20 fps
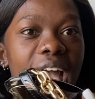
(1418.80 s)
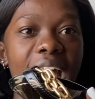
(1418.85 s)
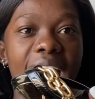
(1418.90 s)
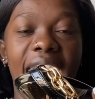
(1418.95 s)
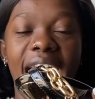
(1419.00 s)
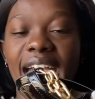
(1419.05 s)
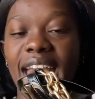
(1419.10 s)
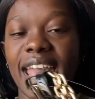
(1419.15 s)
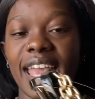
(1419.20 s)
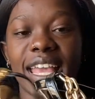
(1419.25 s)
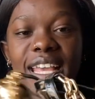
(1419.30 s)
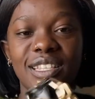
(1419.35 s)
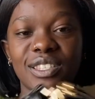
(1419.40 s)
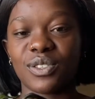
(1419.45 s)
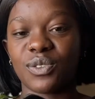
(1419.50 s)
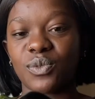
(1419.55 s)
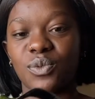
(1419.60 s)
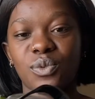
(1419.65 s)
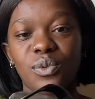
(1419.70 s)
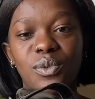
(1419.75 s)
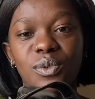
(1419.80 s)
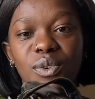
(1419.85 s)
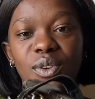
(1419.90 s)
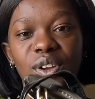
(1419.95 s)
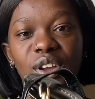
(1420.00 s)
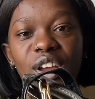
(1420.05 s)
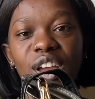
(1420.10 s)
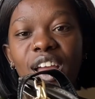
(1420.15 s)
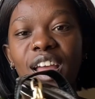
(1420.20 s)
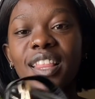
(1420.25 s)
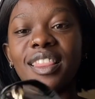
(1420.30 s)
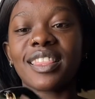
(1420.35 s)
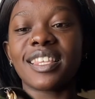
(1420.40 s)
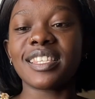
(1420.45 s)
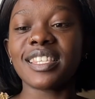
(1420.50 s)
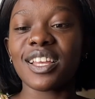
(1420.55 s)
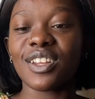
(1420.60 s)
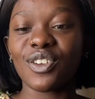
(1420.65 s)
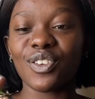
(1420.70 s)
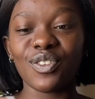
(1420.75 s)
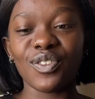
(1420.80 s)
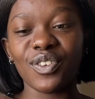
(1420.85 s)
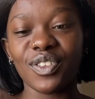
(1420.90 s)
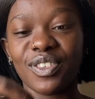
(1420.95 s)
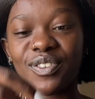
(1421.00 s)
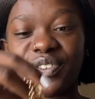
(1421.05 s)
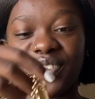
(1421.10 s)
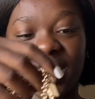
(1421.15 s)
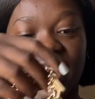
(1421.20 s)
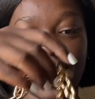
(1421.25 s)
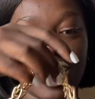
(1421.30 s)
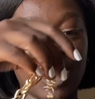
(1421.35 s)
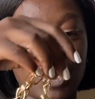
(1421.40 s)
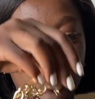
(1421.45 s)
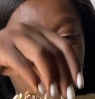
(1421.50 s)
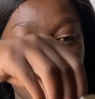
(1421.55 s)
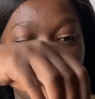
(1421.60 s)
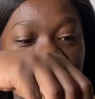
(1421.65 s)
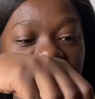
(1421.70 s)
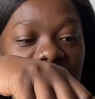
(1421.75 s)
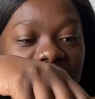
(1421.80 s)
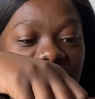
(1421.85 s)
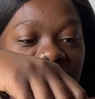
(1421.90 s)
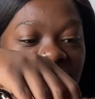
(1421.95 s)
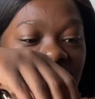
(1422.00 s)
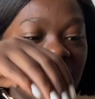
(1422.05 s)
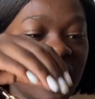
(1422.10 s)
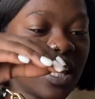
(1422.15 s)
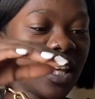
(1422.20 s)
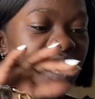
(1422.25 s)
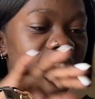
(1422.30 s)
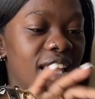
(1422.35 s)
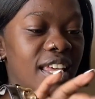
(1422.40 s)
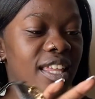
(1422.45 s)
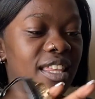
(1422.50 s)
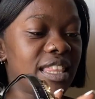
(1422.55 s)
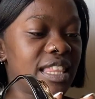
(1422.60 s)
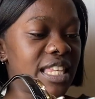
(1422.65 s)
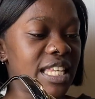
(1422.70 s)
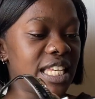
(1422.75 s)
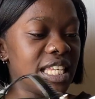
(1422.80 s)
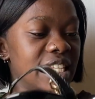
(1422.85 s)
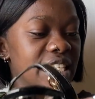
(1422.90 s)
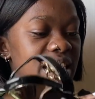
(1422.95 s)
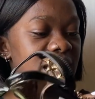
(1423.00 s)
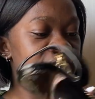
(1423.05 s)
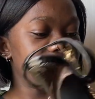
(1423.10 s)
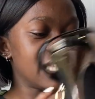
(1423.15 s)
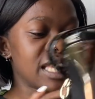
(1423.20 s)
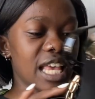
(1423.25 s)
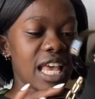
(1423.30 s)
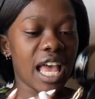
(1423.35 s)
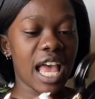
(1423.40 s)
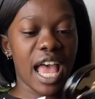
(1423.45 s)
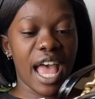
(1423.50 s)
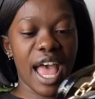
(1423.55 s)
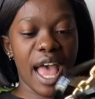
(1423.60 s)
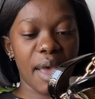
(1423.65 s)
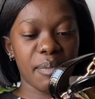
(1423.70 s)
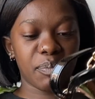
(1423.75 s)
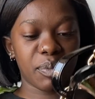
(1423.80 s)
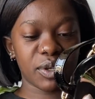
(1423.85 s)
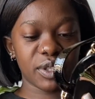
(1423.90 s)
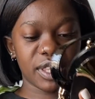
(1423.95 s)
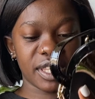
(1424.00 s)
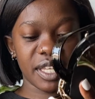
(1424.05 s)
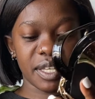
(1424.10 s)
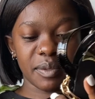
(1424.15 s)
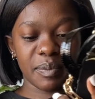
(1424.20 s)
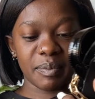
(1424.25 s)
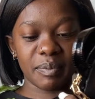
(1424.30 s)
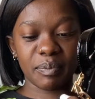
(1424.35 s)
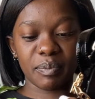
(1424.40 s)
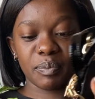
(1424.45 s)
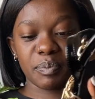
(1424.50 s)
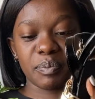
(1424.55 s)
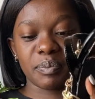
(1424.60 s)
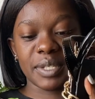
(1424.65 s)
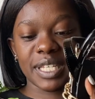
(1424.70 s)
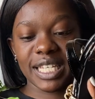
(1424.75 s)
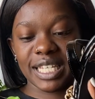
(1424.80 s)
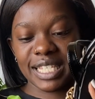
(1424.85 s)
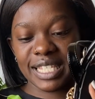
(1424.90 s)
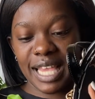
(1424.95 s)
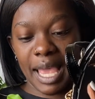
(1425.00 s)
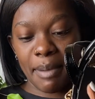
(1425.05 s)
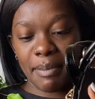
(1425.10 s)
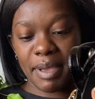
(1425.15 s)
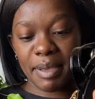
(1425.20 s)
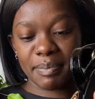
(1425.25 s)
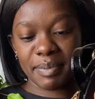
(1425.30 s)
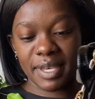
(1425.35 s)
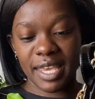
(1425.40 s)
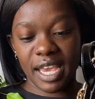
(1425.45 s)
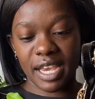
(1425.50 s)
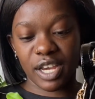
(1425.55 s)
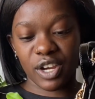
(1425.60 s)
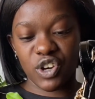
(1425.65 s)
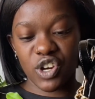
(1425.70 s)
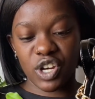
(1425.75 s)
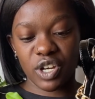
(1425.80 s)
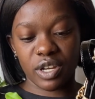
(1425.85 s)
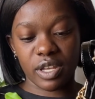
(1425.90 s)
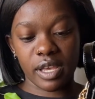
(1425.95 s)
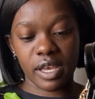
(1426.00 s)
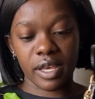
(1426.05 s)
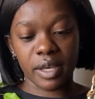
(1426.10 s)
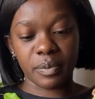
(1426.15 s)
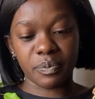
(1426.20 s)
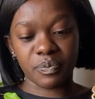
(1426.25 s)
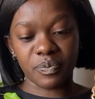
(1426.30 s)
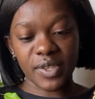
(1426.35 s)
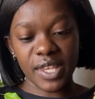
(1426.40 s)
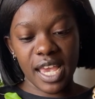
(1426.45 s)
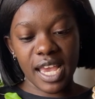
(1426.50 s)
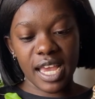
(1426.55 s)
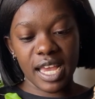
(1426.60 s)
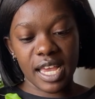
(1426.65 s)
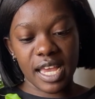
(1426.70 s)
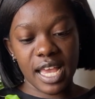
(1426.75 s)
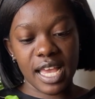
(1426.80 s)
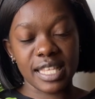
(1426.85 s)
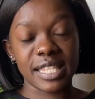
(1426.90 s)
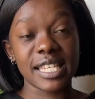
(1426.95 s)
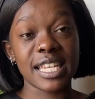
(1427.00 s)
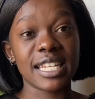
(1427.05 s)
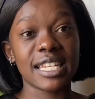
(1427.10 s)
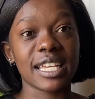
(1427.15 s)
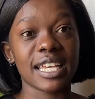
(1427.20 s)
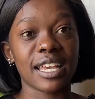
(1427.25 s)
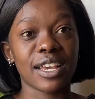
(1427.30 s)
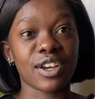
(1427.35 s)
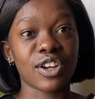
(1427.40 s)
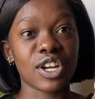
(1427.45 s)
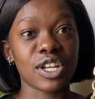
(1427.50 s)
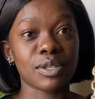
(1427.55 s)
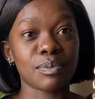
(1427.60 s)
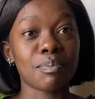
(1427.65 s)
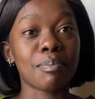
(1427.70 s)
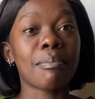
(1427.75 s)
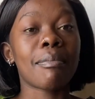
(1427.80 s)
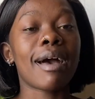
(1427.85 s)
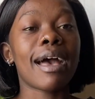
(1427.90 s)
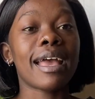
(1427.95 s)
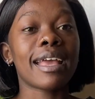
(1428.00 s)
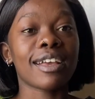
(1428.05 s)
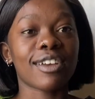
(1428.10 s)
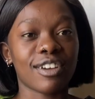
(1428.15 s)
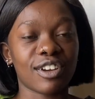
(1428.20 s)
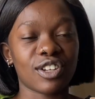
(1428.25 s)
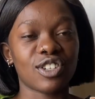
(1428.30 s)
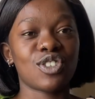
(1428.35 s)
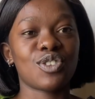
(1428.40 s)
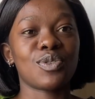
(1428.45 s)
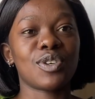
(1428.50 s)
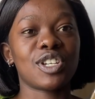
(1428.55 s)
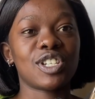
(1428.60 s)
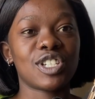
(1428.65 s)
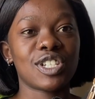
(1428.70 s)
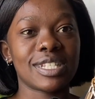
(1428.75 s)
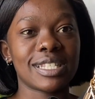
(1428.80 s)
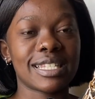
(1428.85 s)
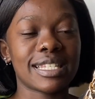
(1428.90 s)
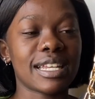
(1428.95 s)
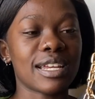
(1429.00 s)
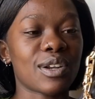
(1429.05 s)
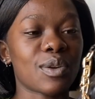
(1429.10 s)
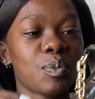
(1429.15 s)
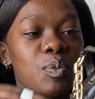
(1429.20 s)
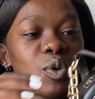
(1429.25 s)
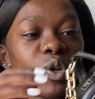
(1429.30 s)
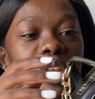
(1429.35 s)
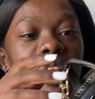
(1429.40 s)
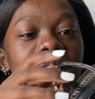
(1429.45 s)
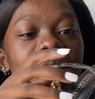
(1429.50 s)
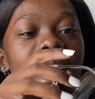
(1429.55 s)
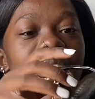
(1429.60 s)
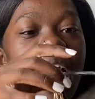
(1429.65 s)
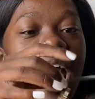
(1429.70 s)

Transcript: i had to these are not for the vacation these i bought them because i might be um, attending a my graduation ceremony